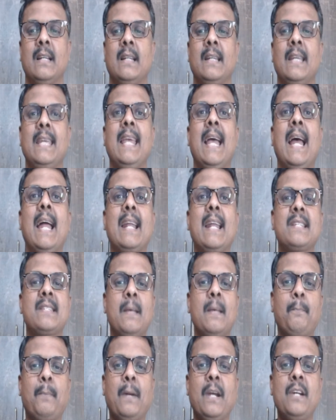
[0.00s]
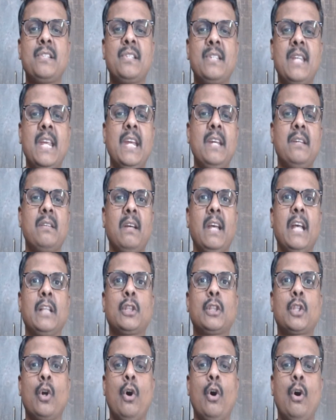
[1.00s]
He had a separate seat, a
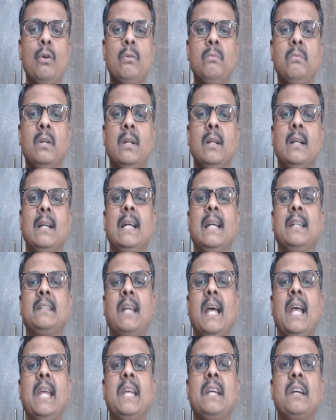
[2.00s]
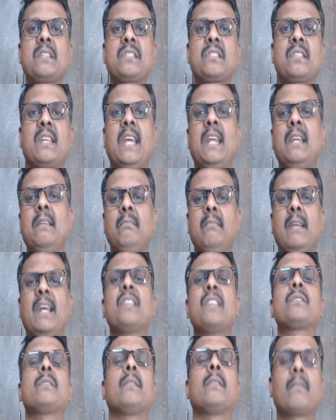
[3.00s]
throne, a tiger skin,
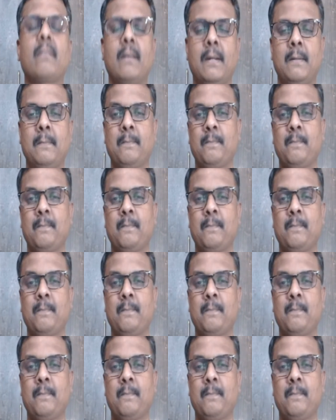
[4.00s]
etc.